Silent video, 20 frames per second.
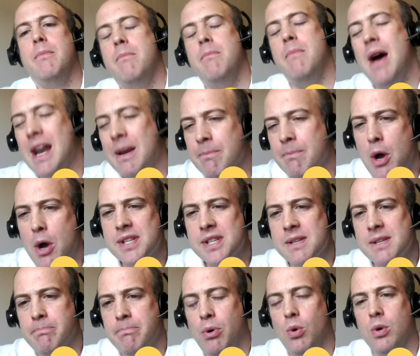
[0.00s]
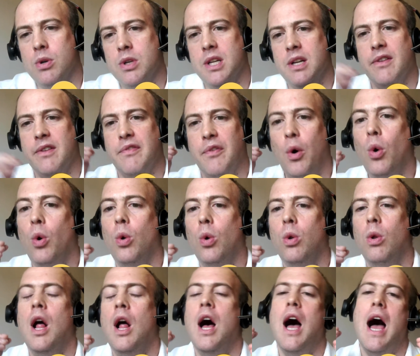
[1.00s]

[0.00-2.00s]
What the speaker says: And most importantly of all,